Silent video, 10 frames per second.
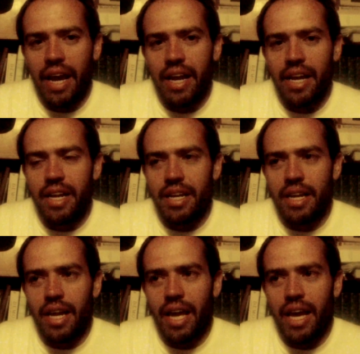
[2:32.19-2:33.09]
and
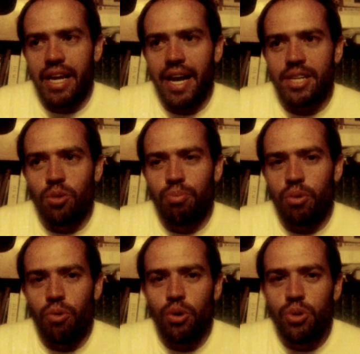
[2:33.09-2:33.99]
it got to a
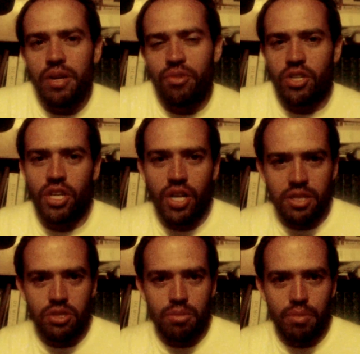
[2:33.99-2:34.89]
point where whoever
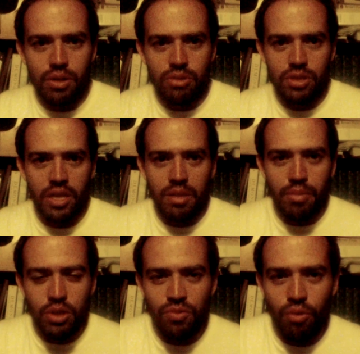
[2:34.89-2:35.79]
cussed the most and the
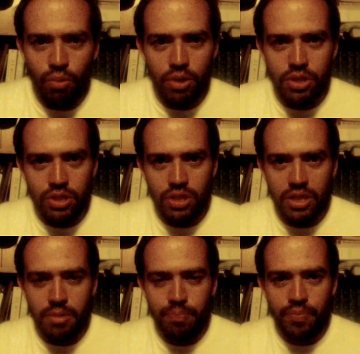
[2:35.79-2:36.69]
most
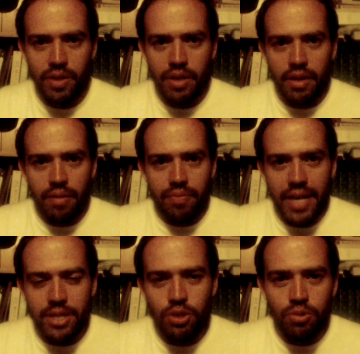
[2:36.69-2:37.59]
ferociously,
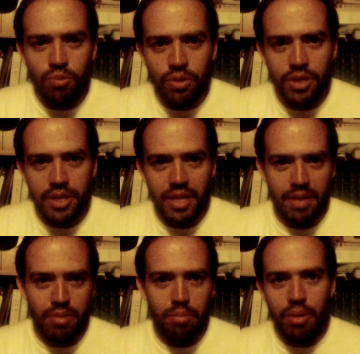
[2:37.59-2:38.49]
that's who won. And
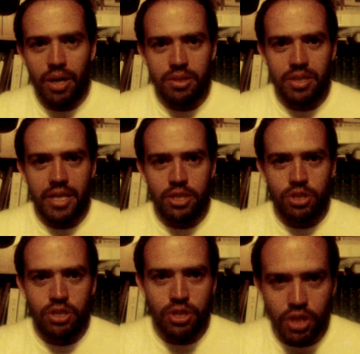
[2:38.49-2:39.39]
like, my boss like
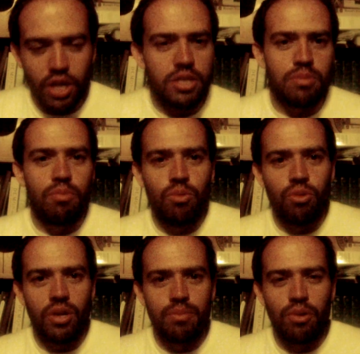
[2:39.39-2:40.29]
just cussed
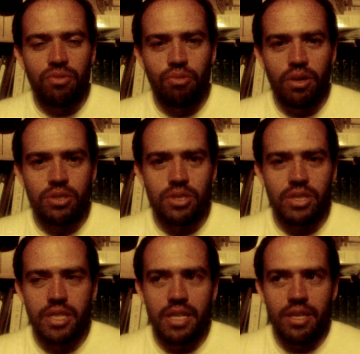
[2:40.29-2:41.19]
more and more
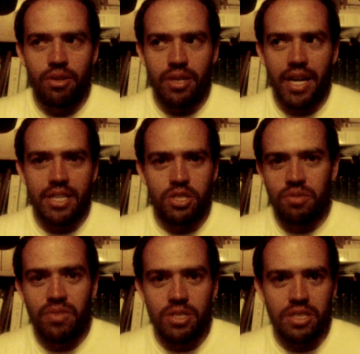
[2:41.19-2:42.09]
ferociously, and the other guy
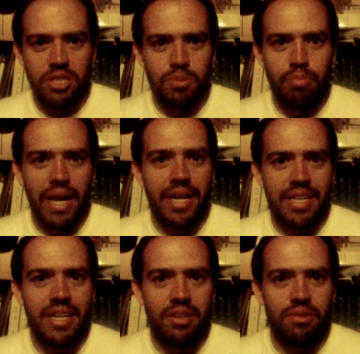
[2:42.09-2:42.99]
just eventually just backed
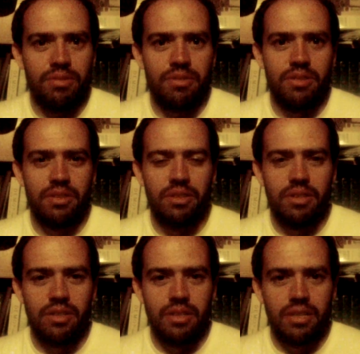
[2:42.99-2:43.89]
down,
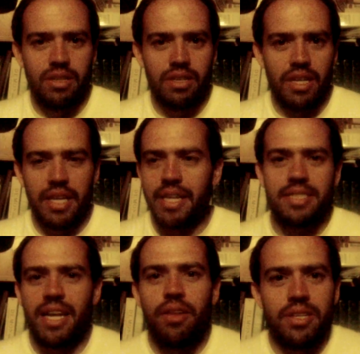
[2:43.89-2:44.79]
and
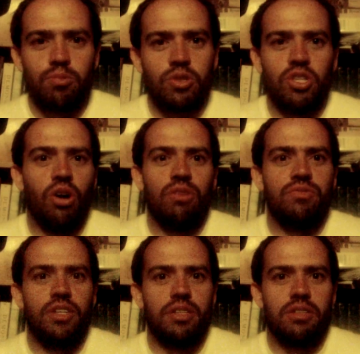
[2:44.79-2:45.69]
that's how they
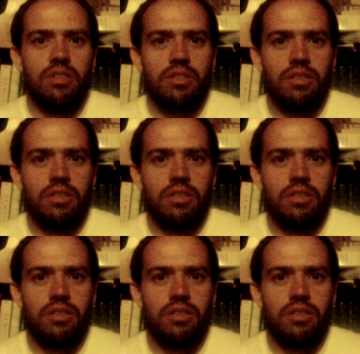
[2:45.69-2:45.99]
resolved it.